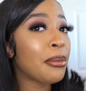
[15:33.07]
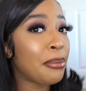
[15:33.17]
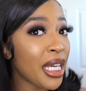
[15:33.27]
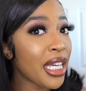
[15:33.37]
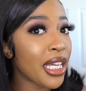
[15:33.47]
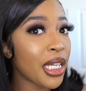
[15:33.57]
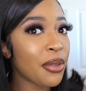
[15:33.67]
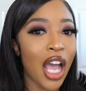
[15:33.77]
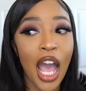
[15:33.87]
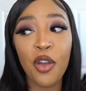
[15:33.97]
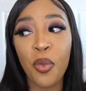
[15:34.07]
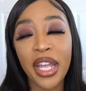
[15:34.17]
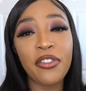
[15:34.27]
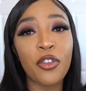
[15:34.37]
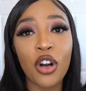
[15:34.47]
B, I
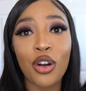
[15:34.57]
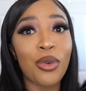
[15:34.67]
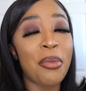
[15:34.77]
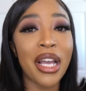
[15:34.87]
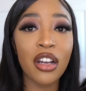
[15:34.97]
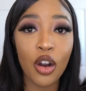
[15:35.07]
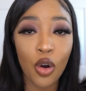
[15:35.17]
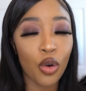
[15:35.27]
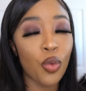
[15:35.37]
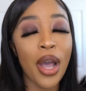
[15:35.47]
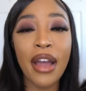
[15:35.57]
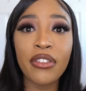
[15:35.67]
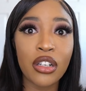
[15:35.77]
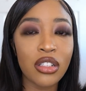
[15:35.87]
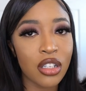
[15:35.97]
wait for Rebecca or
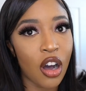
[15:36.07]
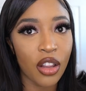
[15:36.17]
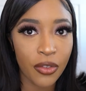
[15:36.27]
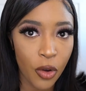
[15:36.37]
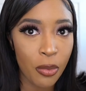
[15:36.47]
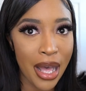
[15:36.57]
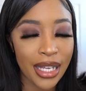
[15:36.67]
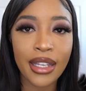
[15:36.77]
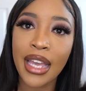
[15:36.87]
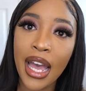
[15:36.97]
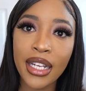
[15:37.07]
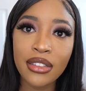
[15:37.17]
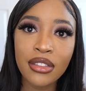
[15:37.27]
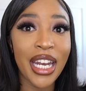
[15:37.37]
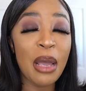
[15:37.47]
whoever to call the phone back
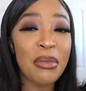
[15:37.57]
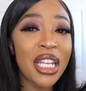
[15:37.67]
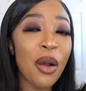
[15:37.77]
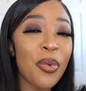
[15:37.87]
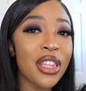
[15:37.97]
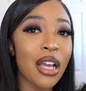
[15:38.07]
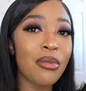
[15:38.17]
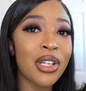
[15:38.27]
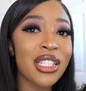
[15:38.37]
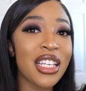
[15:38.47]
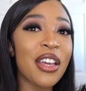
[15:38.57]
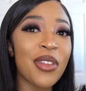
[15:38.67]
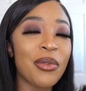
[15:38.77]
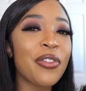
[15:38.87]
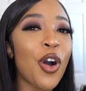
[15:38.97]
again, and I meet up with them to give
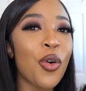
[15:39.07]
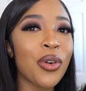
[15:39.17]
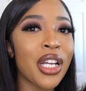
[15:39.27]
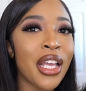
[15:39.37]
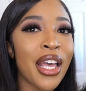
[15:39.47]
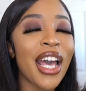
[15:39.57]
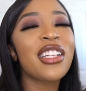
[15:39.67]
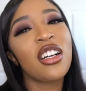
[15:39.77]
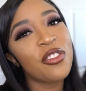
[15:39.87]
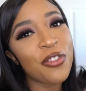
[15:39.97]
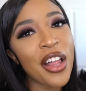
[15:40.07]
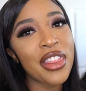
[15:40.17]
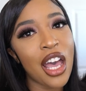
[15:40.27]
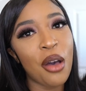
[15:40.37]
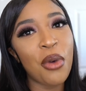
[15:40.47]
them the phone and confront
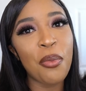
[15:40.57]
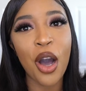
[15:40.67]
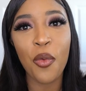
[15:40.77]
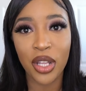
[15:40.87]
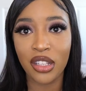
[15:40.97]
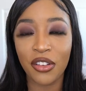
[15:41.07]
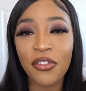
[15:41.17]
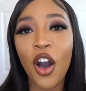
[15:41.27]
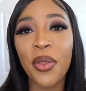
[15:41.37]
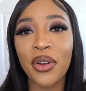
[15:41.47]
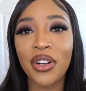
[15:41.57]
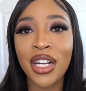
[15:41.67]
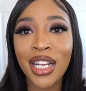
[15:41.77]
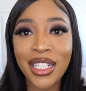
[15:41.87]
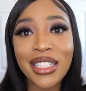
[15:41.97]
them about what their father
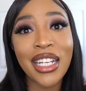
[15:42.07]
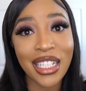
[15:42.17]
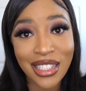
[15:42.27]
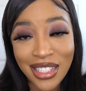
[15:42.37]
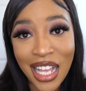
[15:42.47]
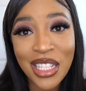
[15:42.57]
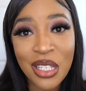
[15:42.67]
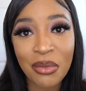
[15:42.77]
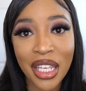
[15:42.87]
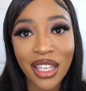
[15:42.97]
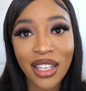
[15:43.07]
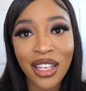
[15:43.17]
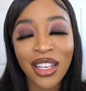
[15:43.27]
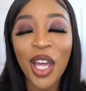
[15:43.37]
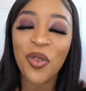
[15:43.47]
did and said to me,
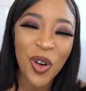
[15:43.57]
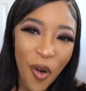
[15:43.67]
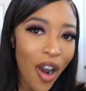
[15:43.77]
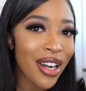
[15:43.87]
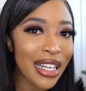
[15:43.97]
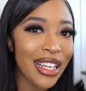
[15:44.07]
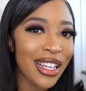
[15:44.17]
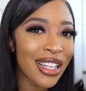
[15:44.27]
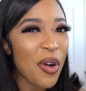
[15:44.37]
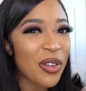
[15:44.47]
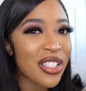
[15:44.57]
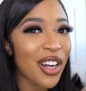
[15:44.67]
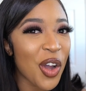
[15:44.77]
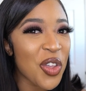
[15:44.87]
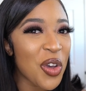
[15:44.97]
and record it and post it
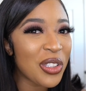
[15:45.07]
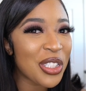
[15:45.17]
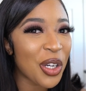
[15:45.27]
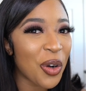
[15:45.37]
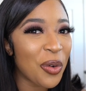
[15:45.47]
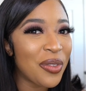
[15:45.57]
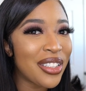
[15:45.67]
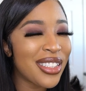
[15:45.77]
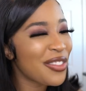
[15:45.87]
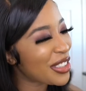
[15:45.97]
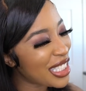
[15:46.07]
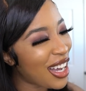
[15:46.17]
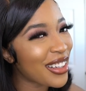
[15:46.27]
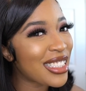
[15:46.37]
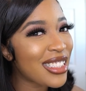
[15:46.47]
on YouTube for
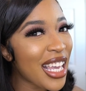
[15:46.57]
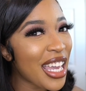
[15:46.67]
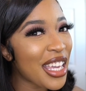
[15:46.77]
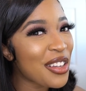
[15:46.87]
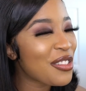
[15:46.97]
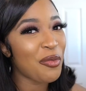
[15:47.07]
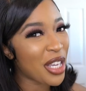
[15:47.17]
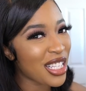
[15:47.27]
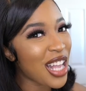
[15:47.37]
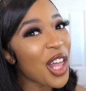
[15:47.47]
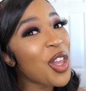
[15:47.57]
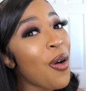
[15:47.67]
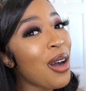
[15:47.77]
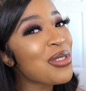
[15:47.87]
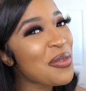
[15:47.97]
y'all to see, because although
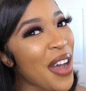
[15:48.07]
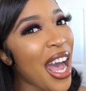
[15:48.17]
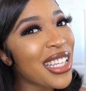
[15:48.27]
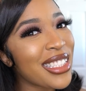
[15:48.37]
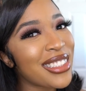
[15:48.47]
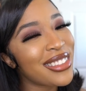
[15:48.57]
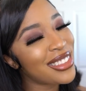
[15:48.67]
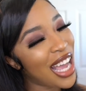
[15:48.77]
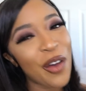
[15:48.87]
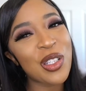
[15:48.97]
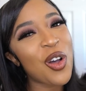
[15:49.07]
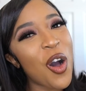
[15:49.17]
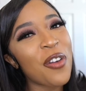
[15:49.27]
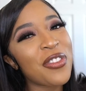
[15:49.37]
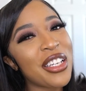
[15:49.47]
I'm smiling, I was
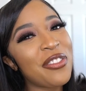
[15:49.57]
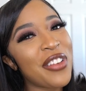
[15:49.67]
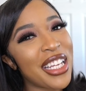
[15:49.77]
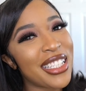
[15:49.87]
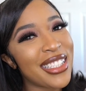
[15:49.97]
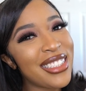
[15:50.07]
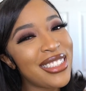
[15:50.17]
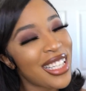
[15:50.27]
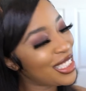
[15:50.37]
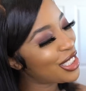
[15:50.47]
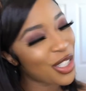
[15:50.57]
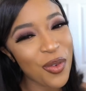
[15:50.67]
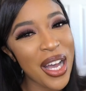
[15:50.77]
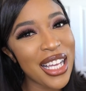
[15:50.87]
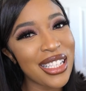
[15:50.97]
awfully offended. Sure
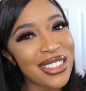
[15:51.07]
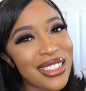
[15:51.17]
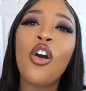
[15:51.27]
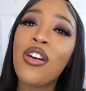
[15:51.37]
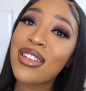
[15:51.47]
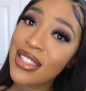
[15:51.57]
was. Or